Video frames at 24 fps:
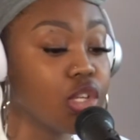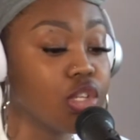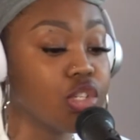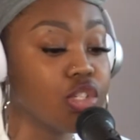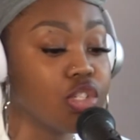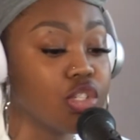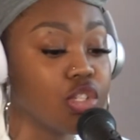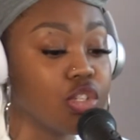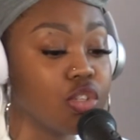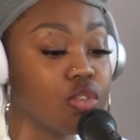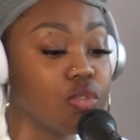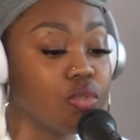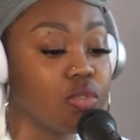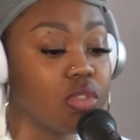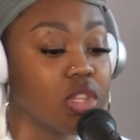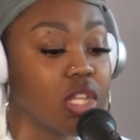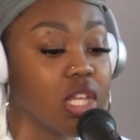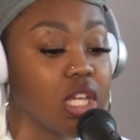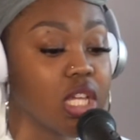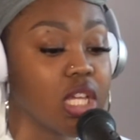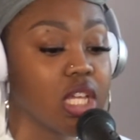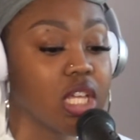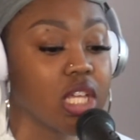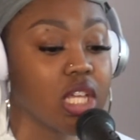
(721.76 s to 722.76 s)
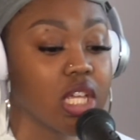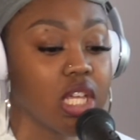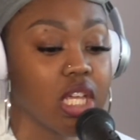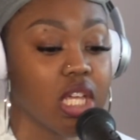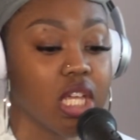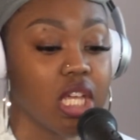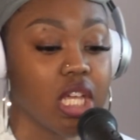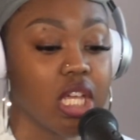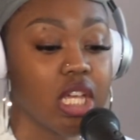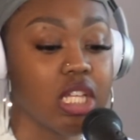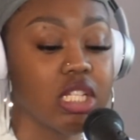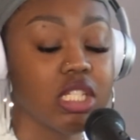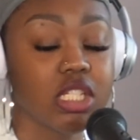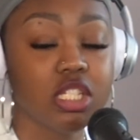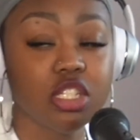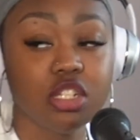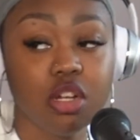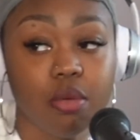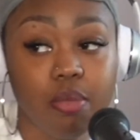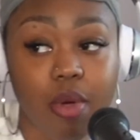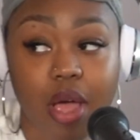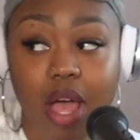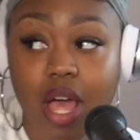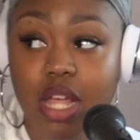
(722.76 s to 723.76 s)
Do you think it's
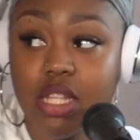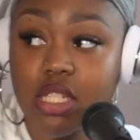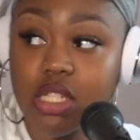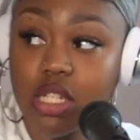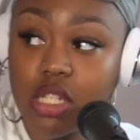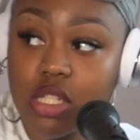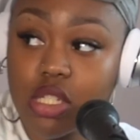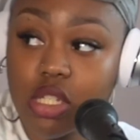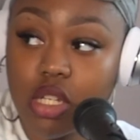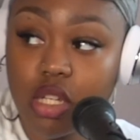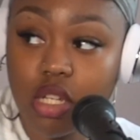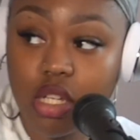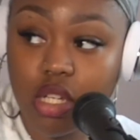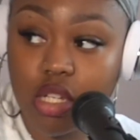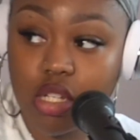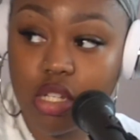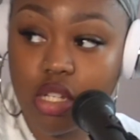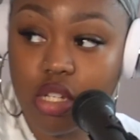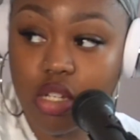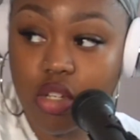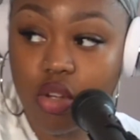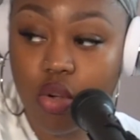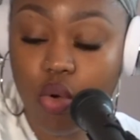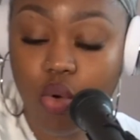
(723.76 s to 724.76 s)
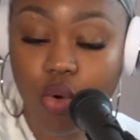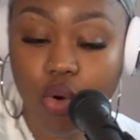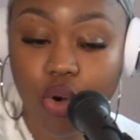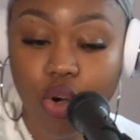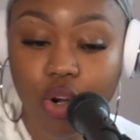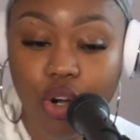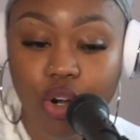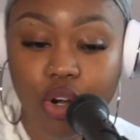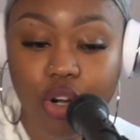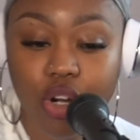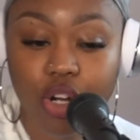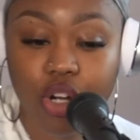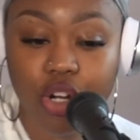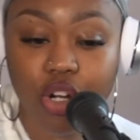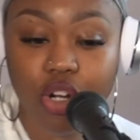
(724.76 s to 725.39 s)
surpassed its good, or